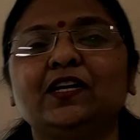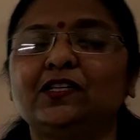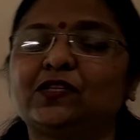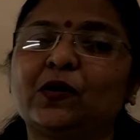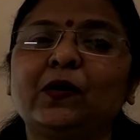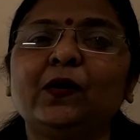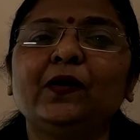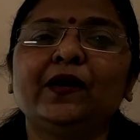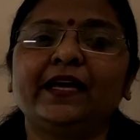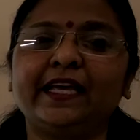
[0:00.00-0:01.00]

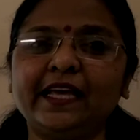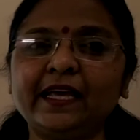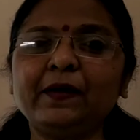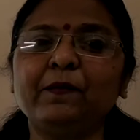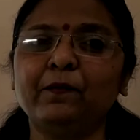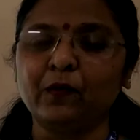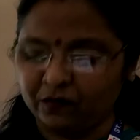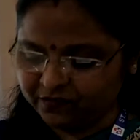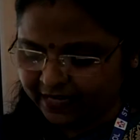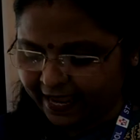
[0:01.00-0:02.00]
So he
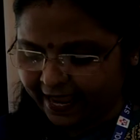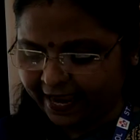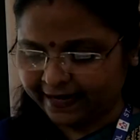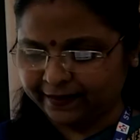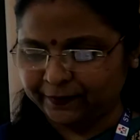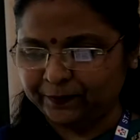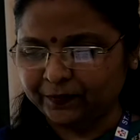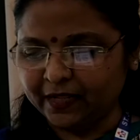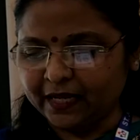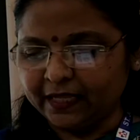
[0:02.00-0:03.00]
moves ahead.
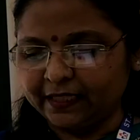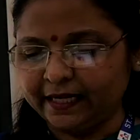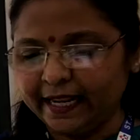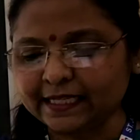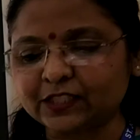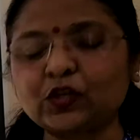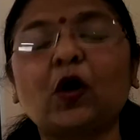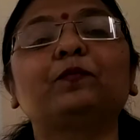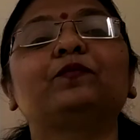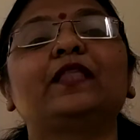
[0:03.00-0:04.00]
The next
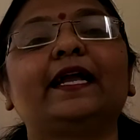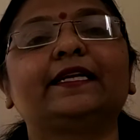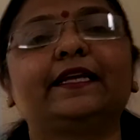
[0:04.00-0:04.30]
shop that